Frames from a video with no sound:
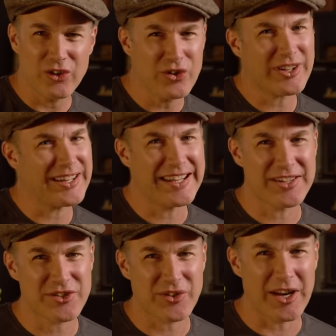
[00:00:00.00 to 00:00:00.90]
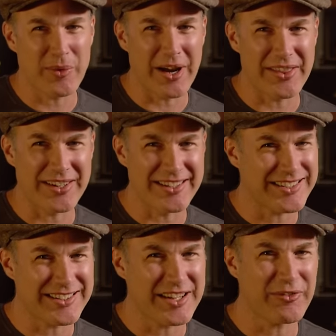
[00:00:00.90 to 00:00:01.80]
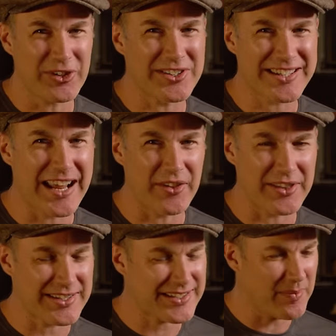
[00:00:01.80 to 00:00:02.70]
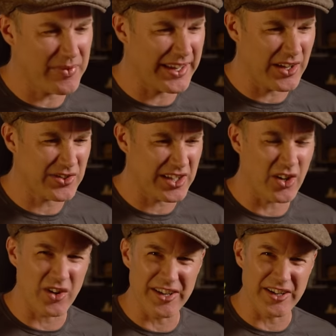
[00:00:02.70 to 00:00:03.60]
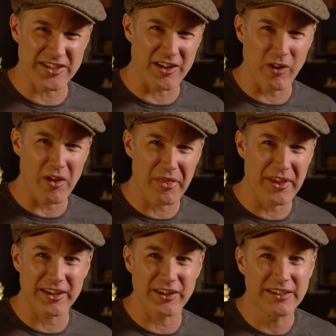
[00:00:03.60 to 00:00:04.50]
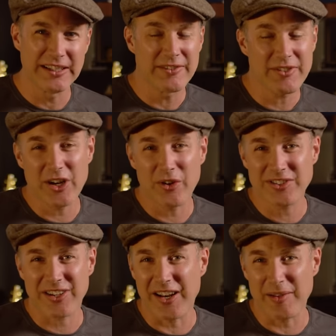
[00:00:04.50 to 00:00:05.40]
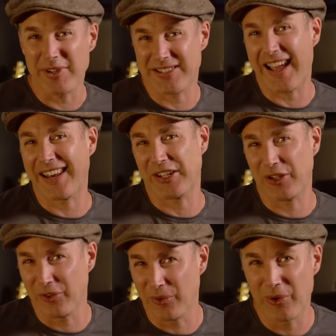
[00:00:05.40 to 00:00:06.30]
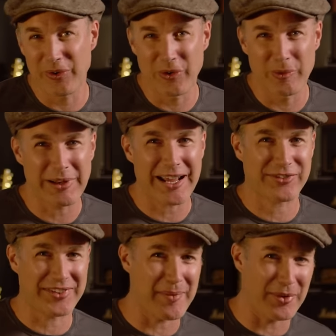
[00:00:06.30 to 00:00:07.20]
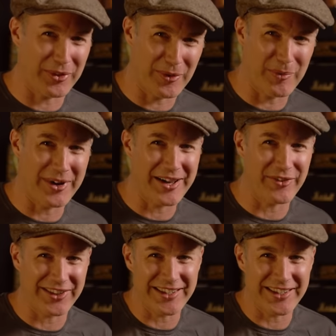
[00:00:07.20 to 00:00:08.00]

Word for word: You can hear straight away that it's a different sound. There's something else going on there. It's a lot thicker. It's kind of Metallica or Black Sabbath or whatever.